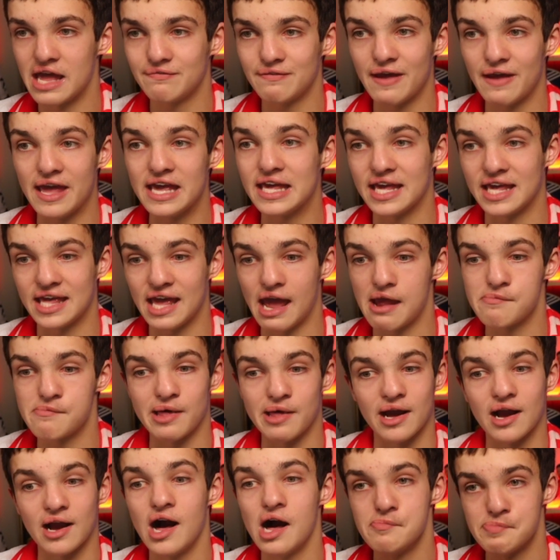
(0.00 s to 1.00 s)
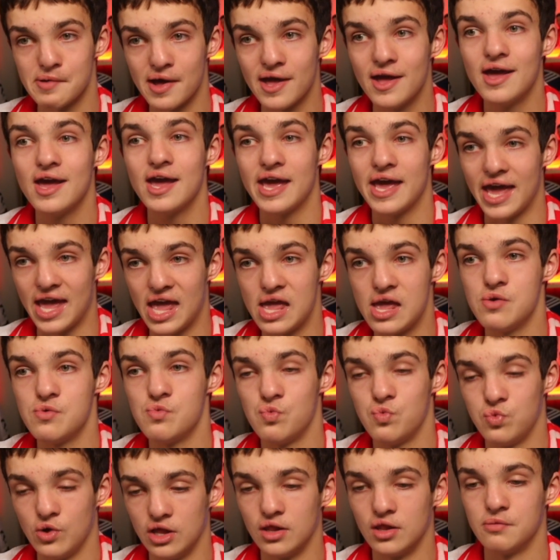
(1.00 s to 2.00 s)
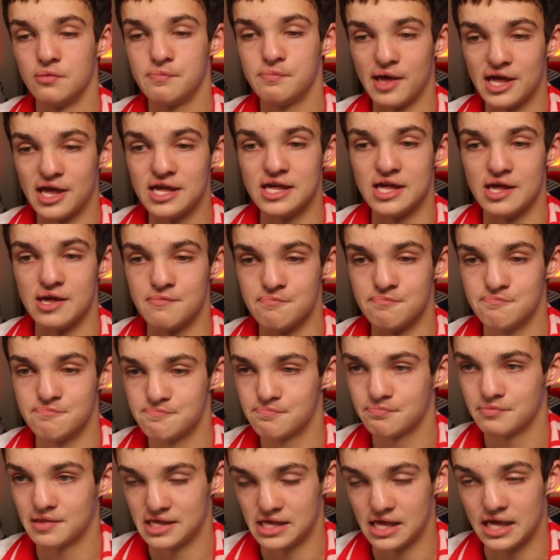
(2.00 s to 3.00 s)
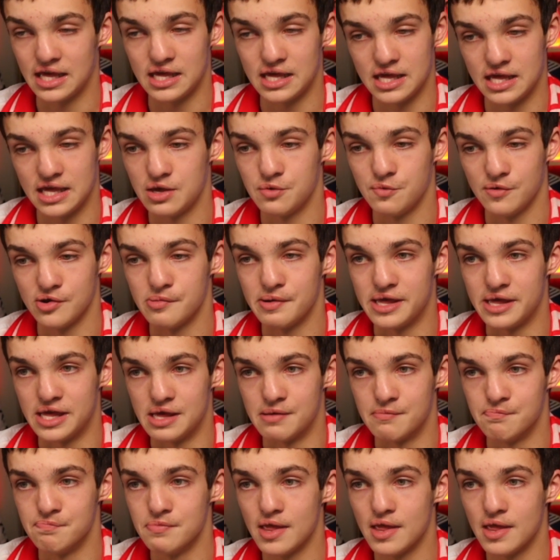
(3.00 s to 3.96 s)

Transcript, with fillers: If he can keep that up, he will be him. He, he, he will be him.